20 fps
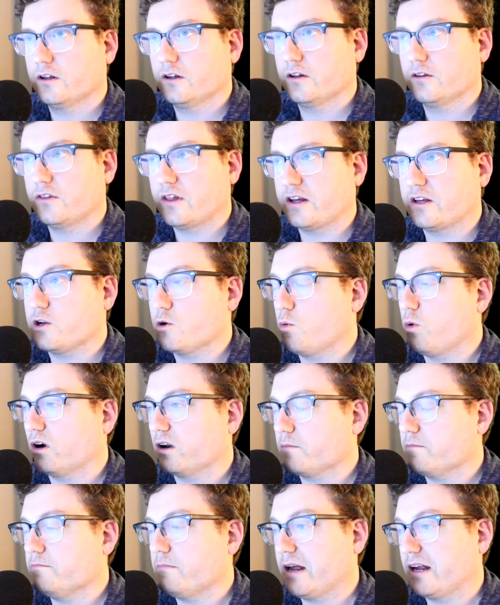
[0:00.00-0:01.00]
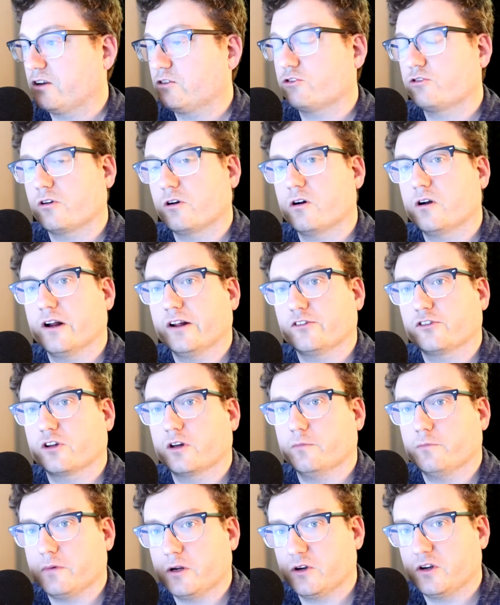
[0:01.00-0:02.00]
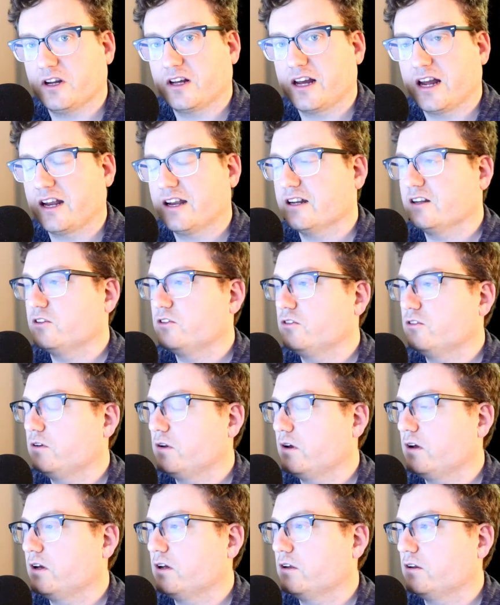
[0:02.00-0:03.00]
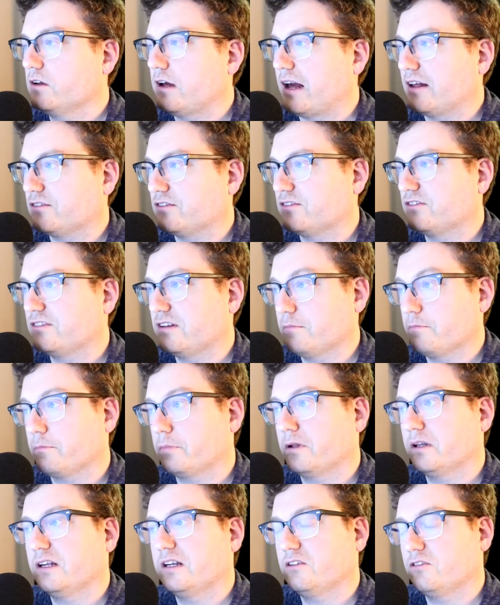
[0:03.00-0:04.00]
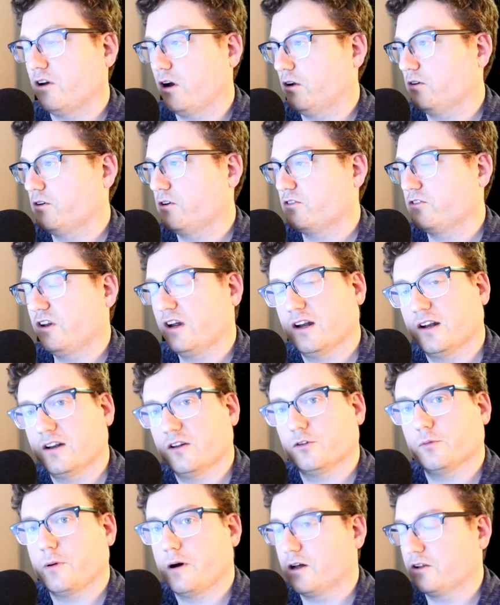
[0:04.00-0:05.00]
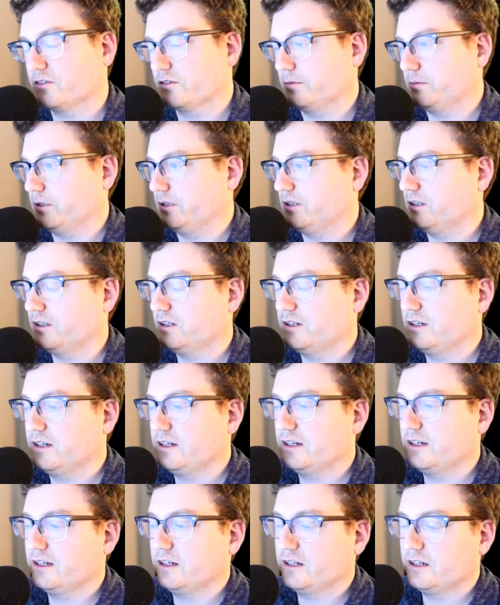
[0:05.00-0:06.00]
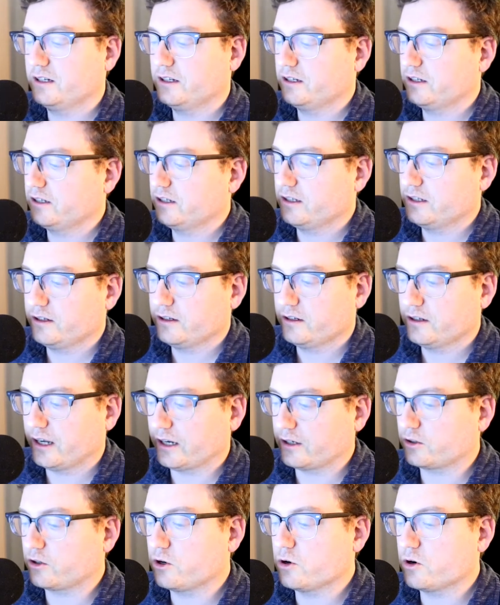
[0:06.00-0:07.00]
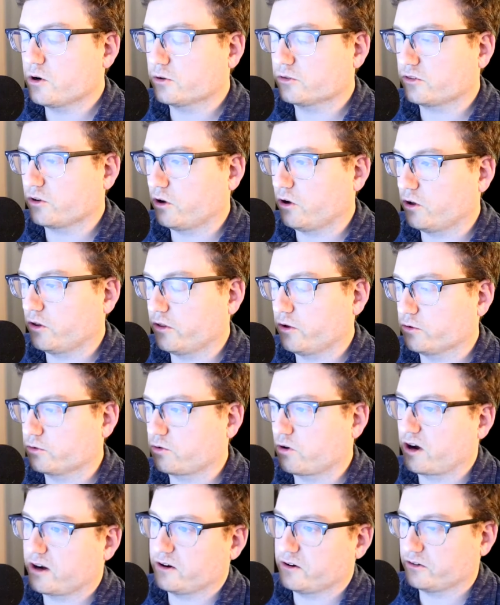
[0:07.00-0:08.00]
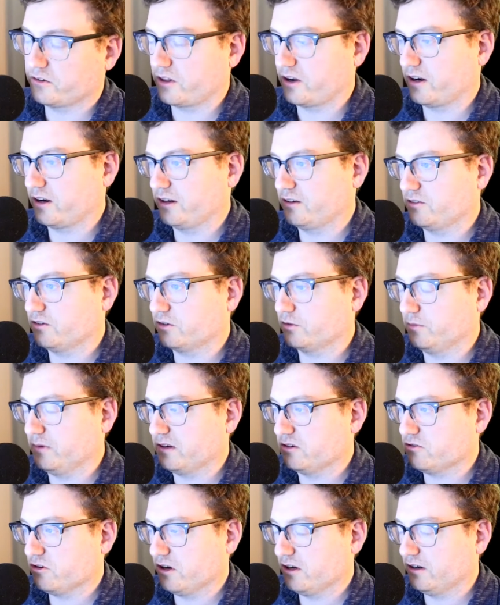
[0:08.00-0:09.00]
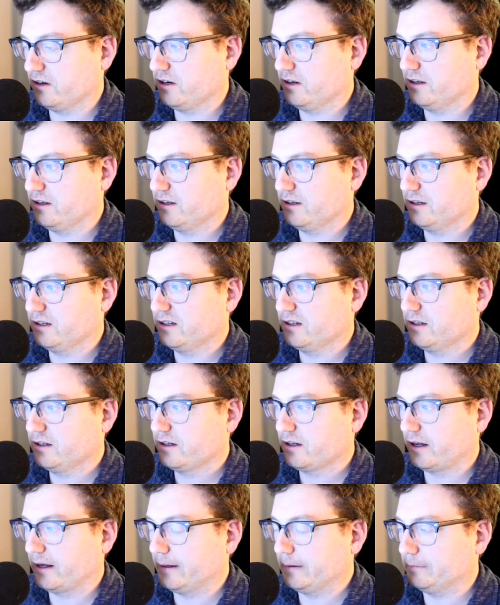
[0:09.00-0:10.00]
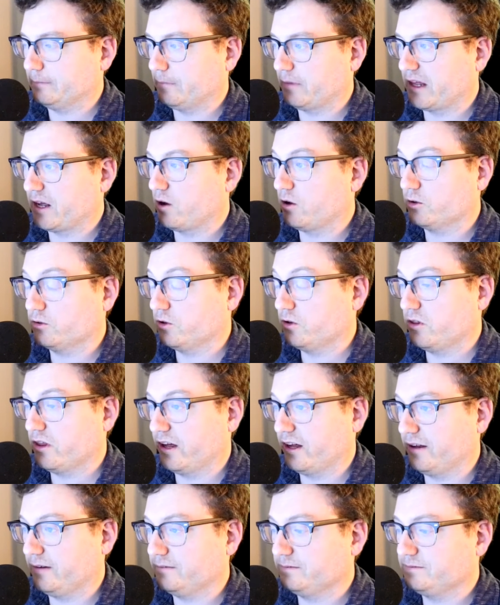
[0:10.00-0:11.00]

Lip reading: that you want to make sure it's communicated as simply to understand as possible. And kudos to all those writers that I just mentioned. They all do that.